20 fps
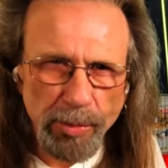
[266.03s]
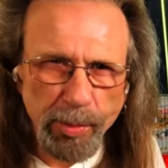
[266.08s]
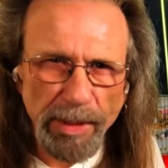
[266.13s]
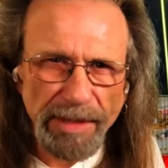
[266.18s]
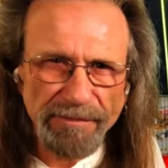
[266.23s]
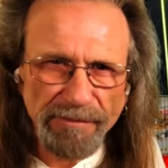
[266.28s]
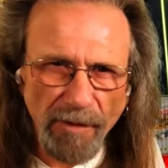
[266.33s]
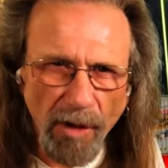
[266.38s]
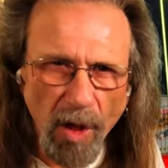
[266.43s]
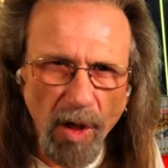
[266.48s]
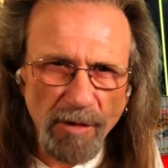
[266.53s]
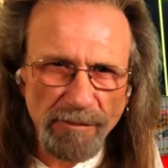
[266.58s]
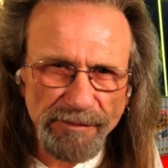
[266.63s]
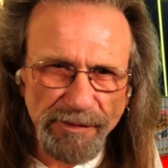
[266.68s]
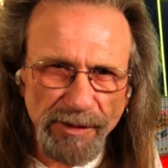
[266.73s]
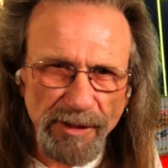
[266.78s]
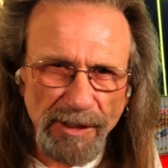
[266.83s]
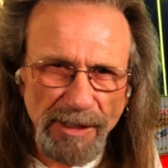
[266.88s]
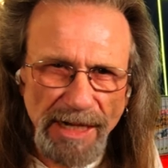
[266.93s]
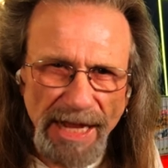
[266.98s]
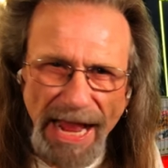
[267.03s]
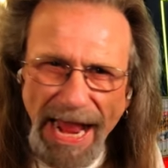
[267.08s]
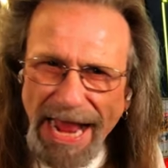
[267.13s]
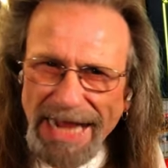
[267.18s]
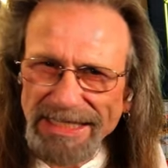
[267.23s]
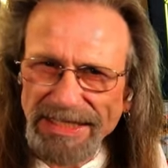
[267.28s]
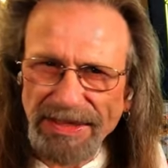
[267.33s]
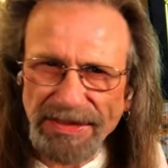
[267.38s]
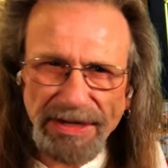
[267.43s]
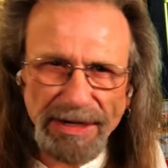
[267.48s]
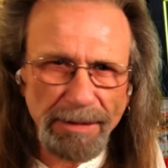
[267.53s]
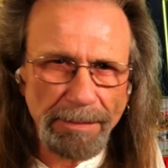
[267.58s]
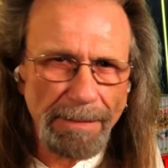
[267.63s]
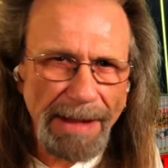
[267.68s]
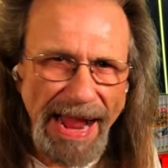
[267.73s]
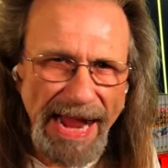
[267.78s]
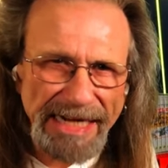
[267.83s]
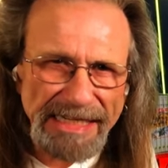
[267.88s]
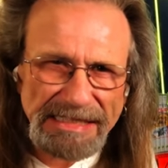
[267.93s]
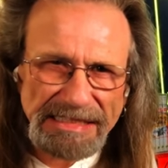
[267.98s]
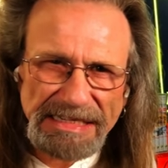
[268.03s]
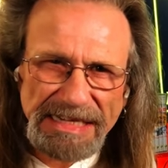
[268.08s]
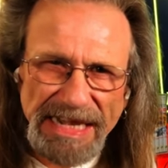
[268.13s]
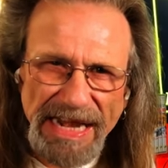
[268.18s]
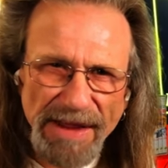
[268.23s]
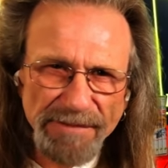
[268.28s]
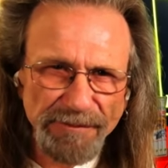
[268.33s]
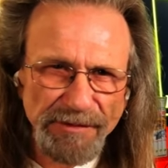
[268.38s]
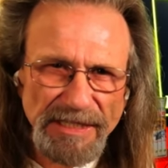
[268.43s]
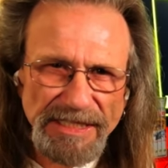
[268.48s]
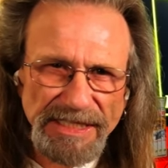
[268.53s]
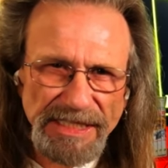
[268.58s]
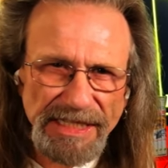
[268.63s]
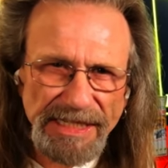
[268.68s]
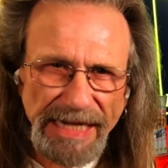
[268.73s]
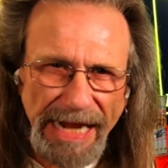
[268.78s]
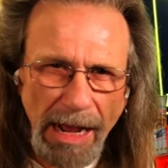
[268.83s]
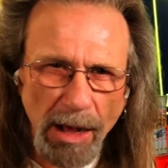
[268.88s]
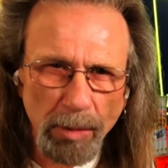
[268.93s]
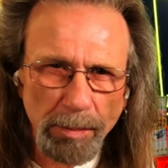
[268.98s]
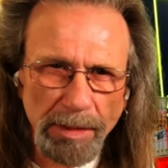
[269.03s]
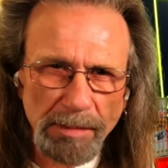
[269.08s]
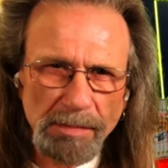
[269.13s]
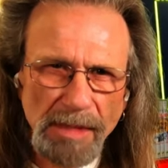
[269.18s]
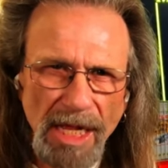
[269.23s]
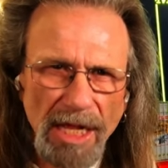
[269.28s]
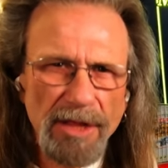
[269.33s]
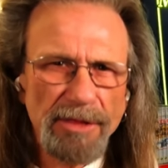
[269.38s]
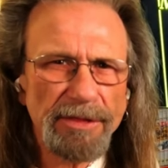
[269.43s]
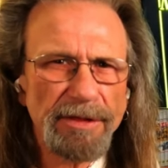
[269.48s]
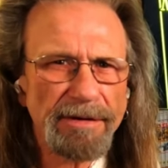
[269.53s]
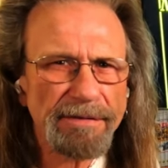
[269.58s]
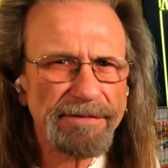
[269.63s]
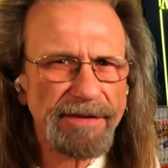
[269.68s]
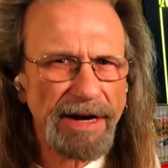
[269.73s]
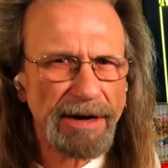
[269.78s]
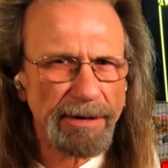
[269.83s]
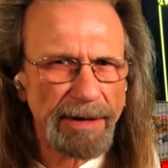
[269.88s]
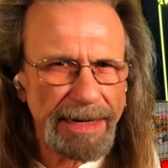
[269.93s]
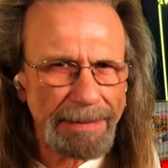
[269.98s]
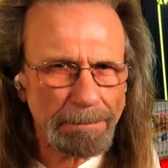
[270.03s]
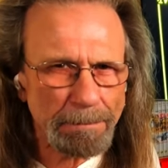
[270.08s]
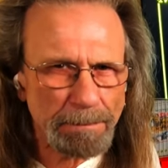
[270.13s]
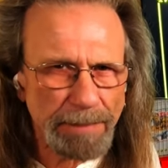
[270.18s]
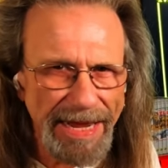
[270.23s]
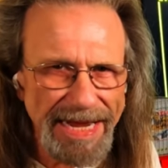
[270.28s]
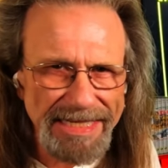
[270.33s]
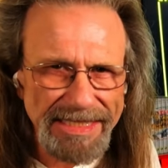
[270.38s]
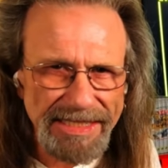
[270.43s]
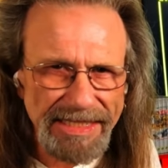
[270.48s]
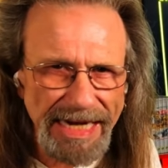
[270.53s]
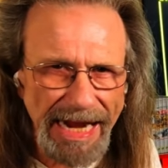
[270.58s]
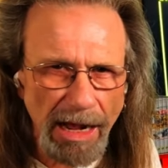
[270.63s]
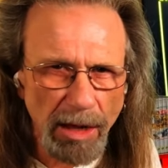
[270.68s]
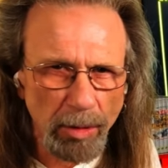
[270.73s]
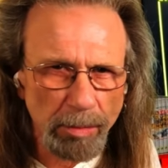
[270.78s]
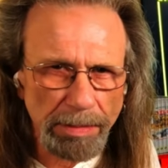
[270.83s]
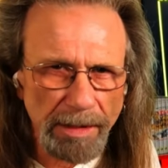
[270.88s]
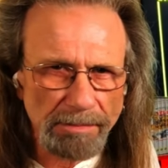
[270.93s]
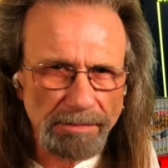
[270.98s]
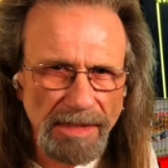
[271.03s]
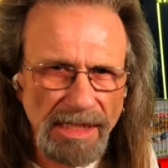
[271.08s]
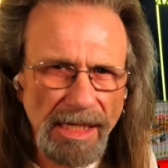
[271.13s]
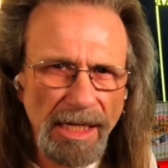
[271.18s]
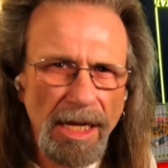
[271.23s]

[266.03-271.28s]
Revolver as their magnificent album, their very best album,